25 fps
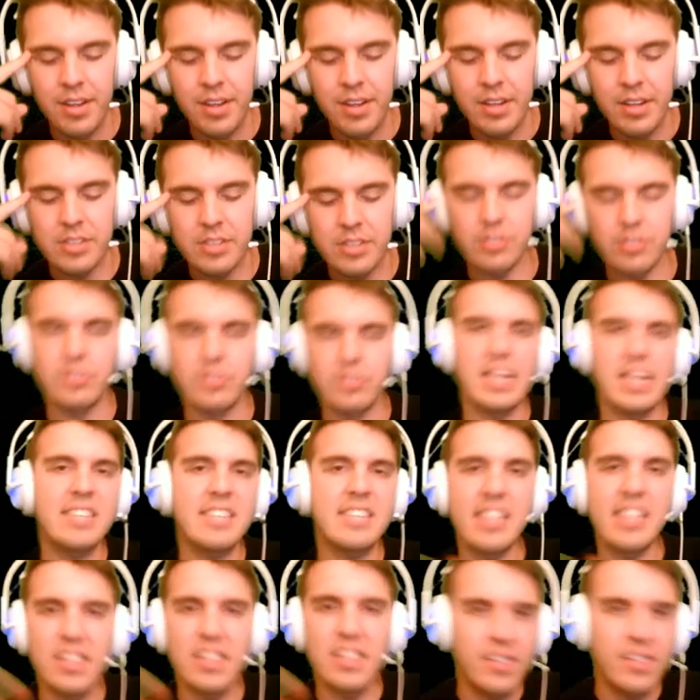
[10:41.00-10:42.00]
So that's
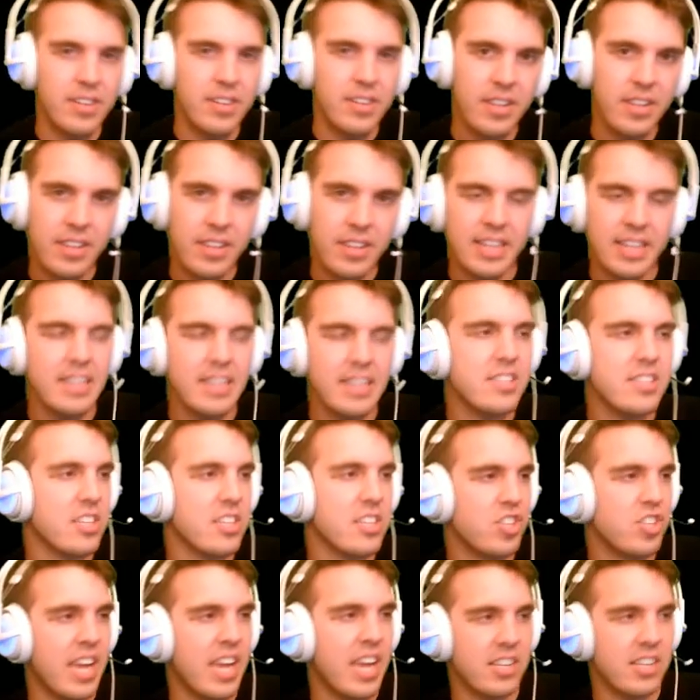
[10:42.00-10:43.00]
like that's like
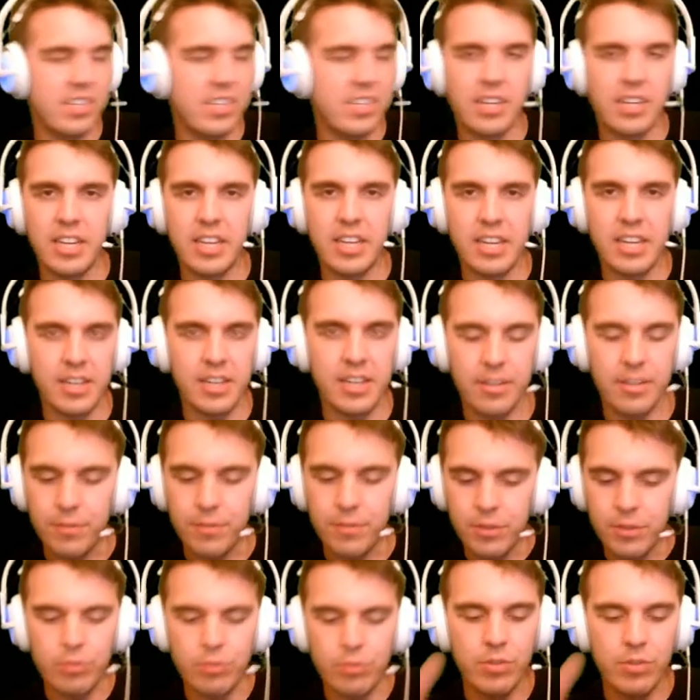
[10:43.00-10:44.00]
Jackson in a
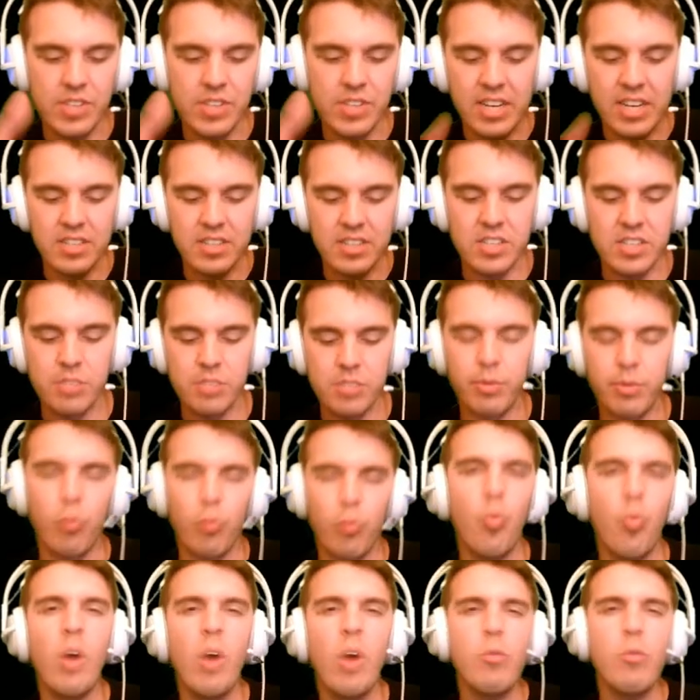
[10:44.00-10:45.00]
few sentences. But
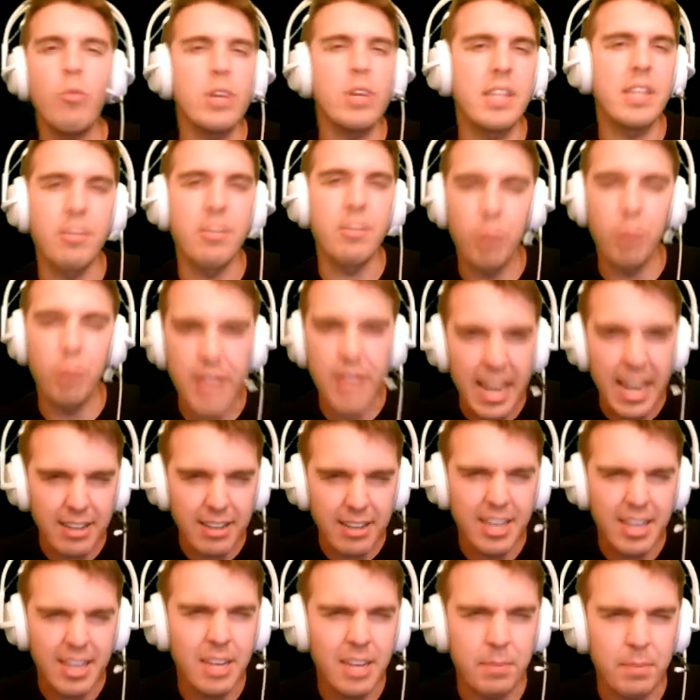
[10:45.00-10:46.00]
what would that
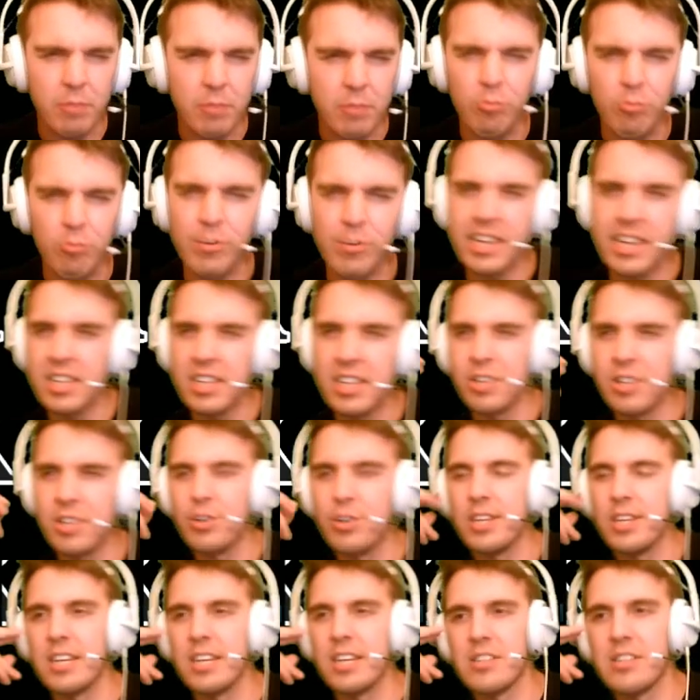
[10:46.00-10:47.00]
kit be really good
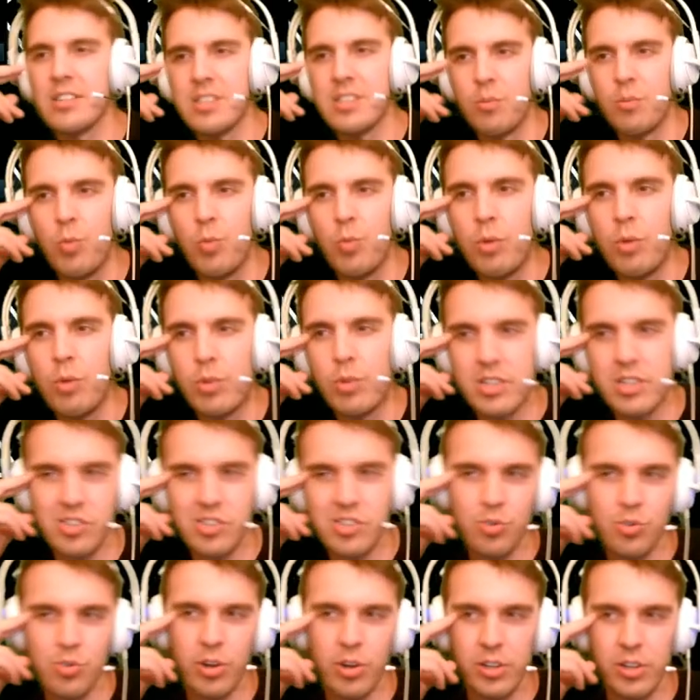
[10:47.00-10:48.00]
against, and what would it
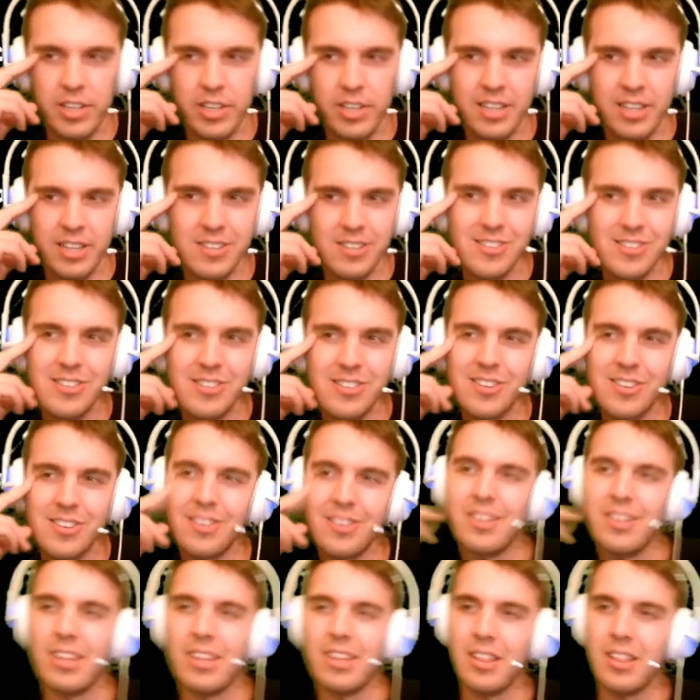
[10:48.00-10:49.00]
struggle against,
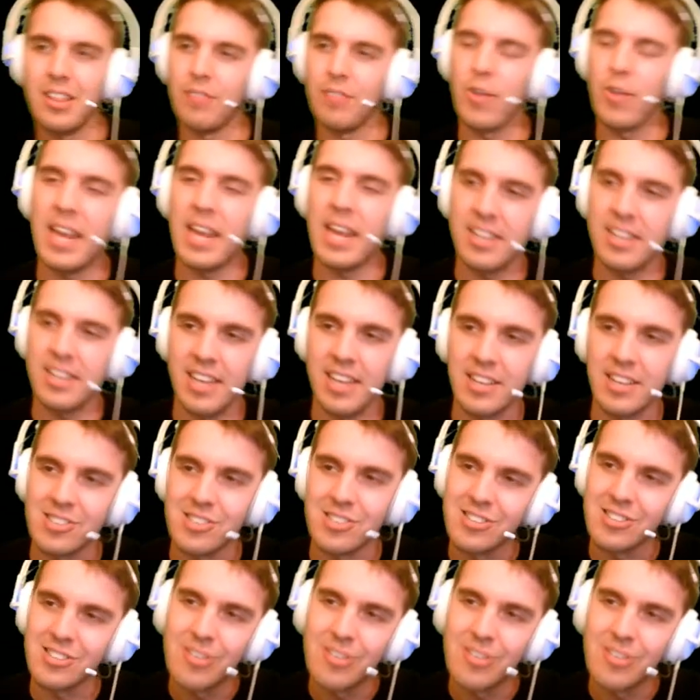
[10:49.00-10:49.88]
if you had to guess?